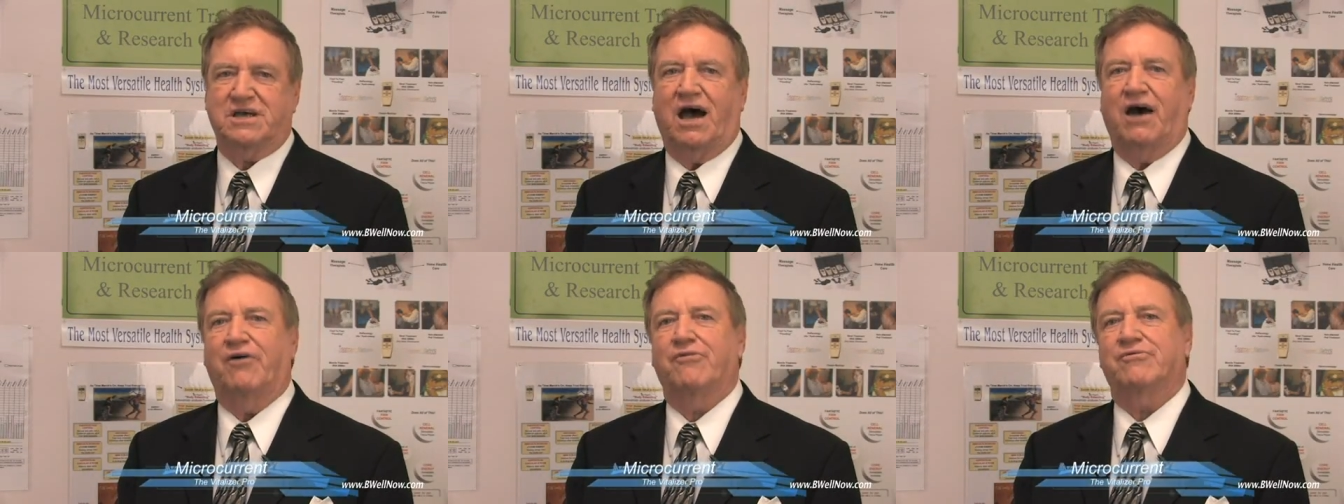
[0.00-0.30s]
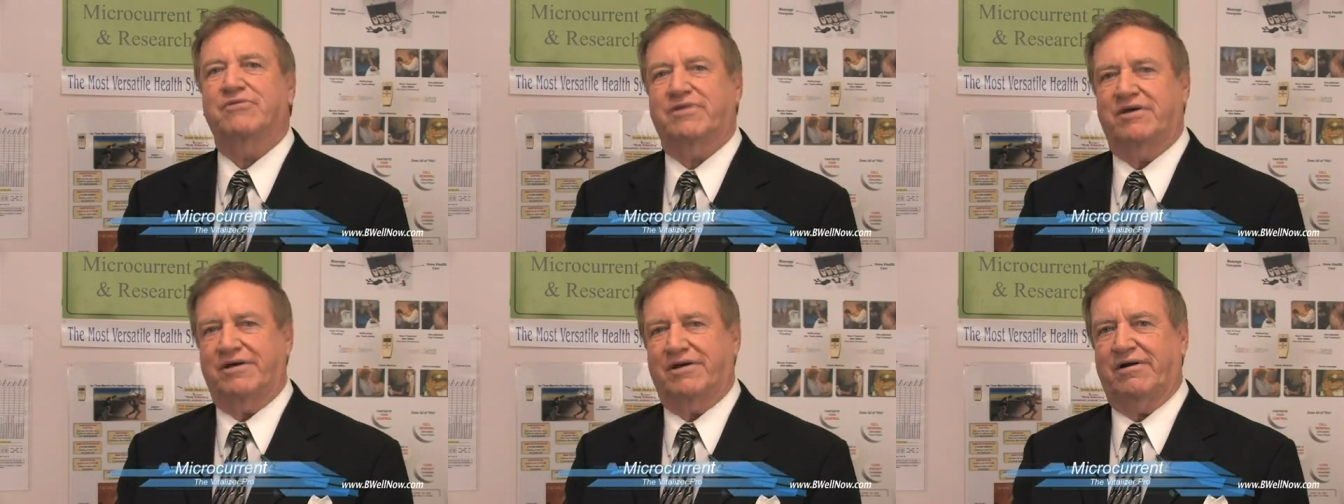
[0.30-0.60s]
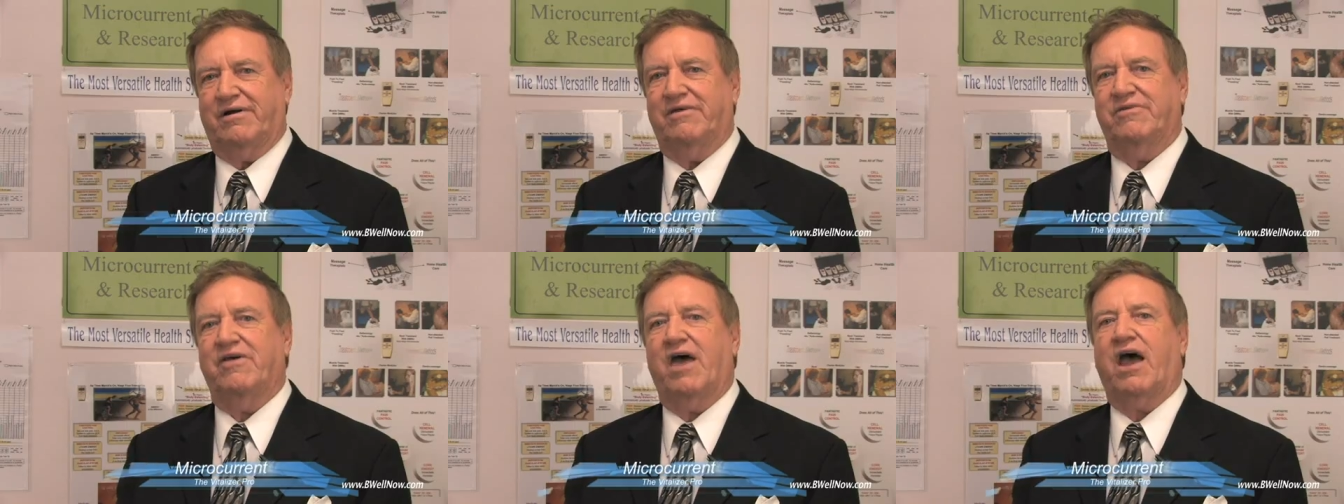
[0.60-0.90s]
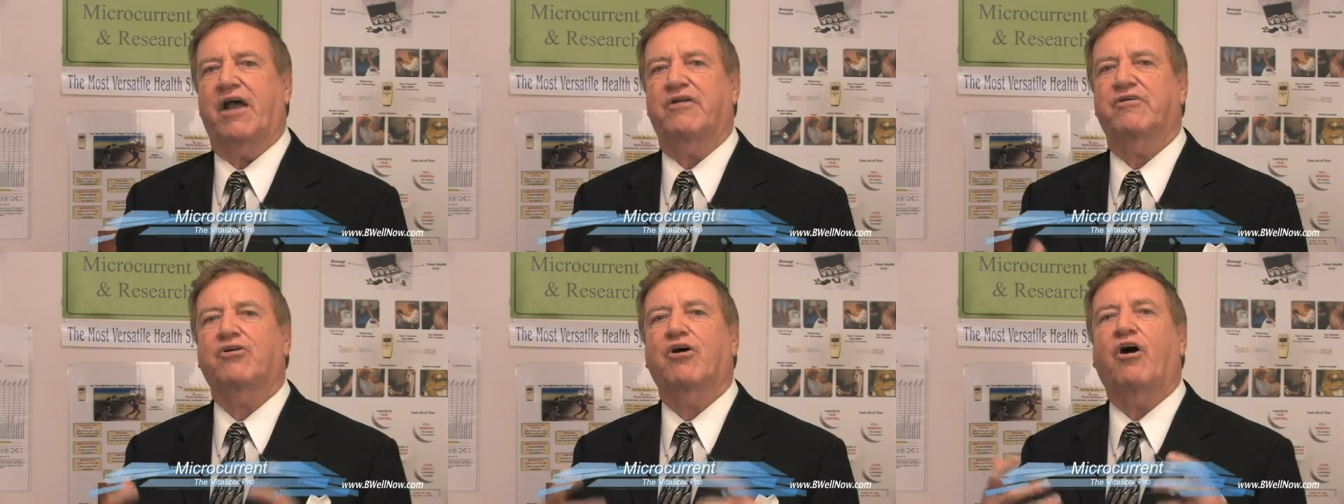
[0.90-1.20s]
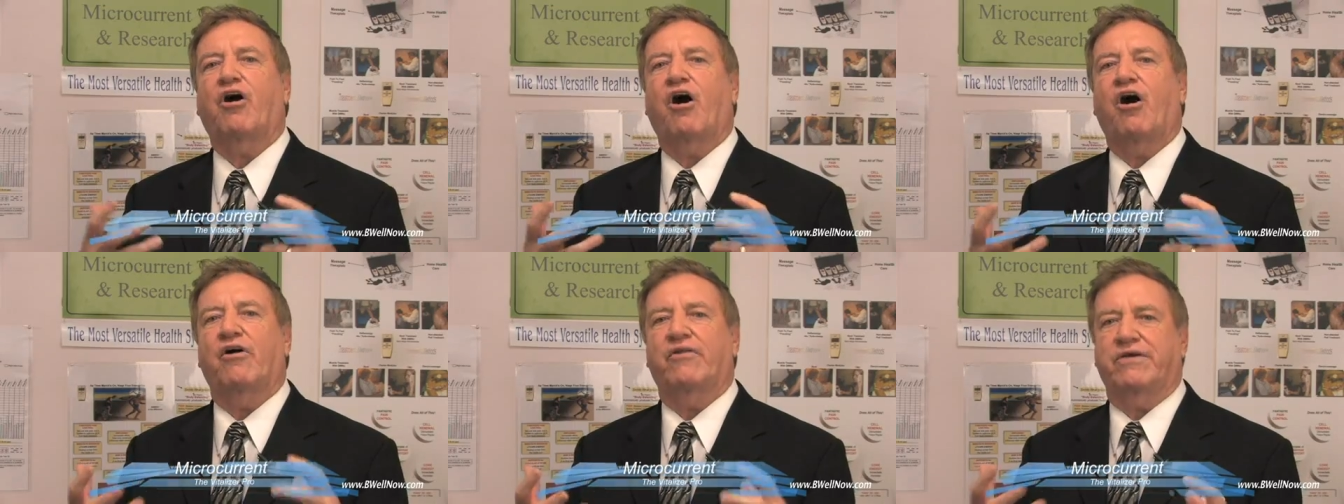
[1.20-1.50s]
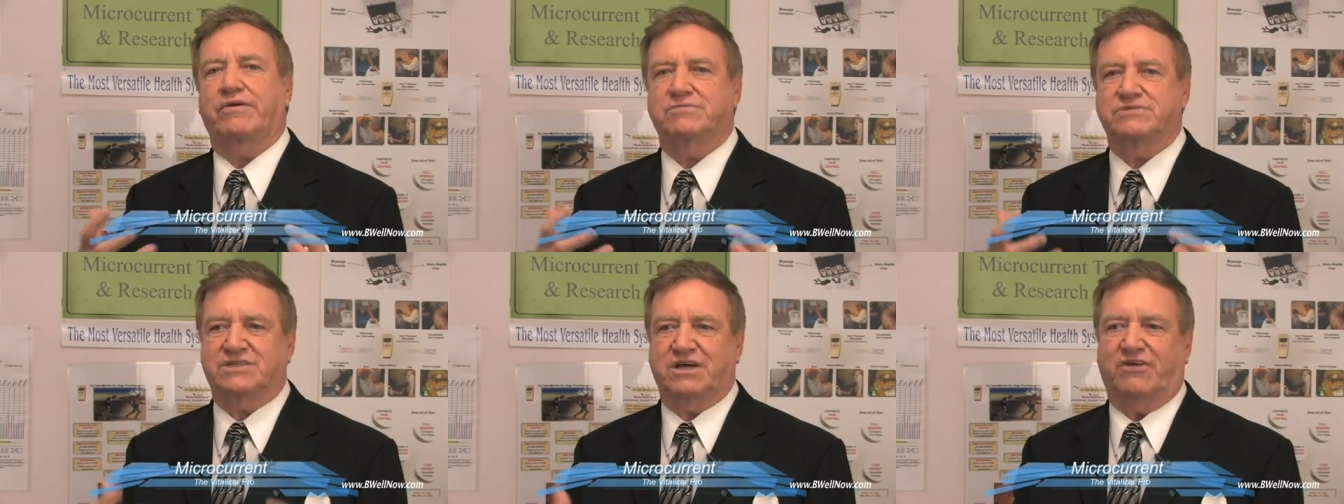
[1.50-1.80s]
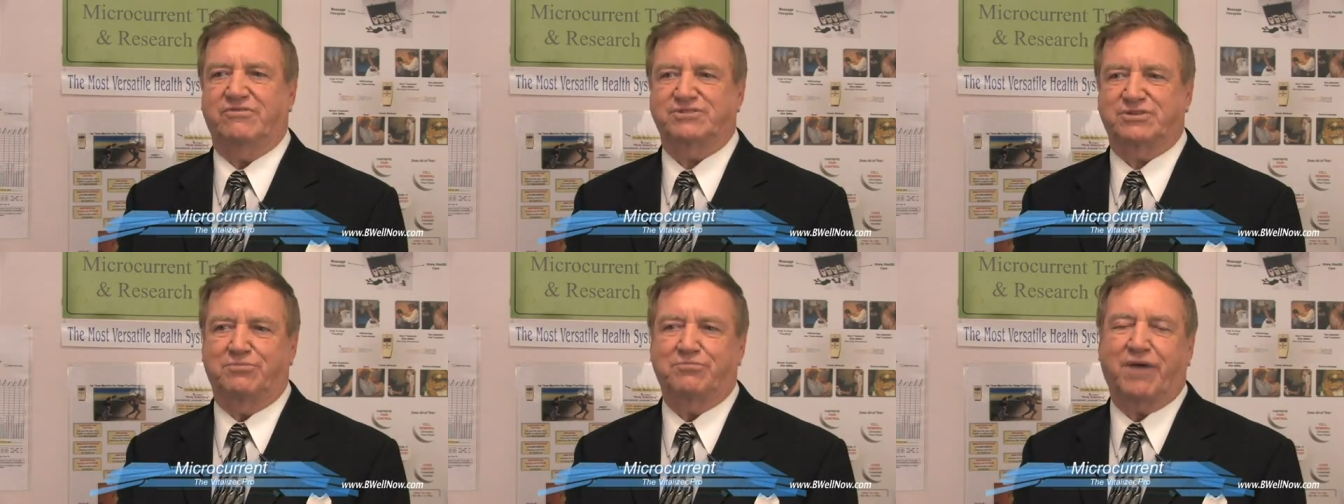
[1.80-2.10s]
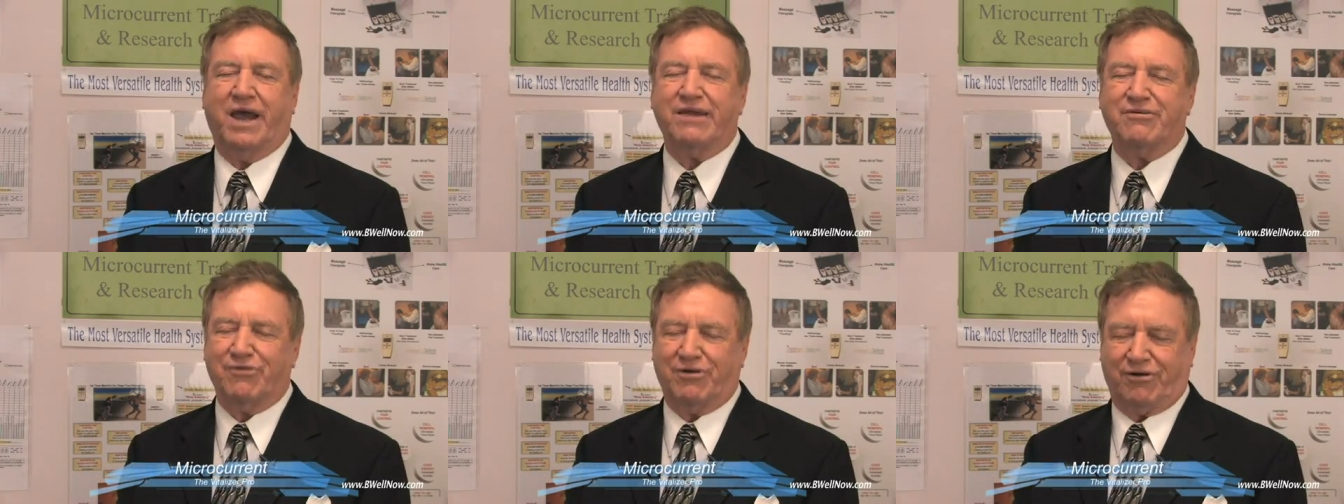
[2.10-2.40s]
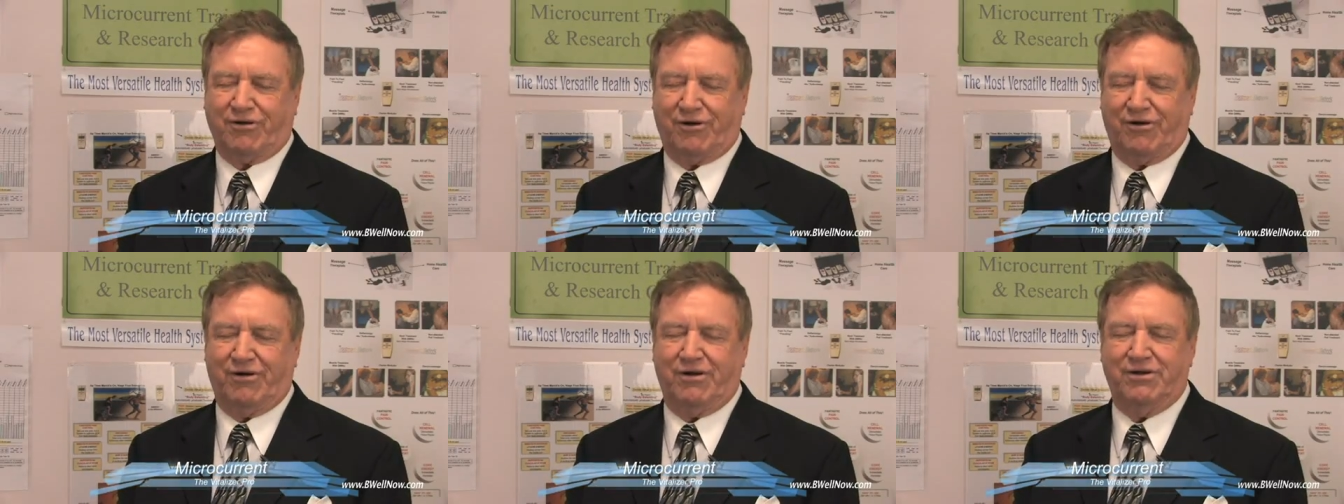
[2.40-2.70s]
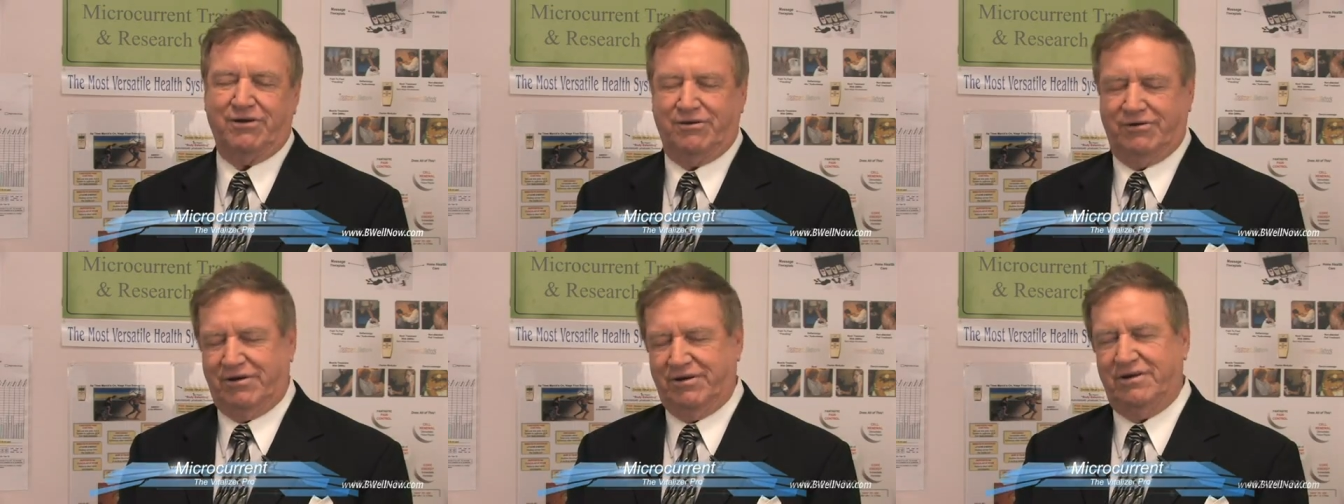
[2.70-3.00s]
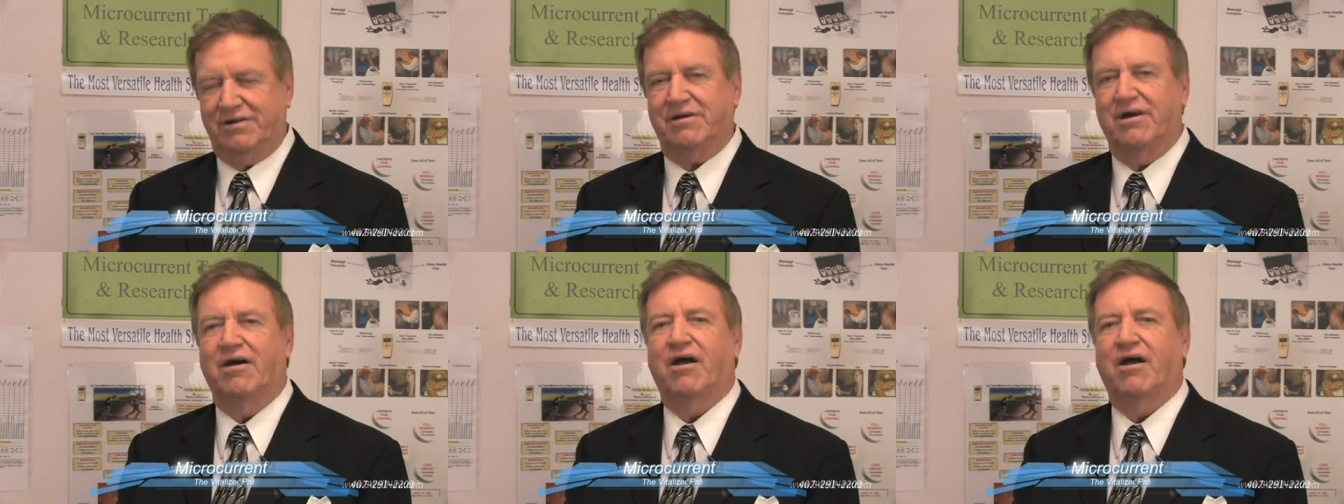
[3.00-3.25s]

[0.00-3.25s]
out there that call themselves a microcurrent unit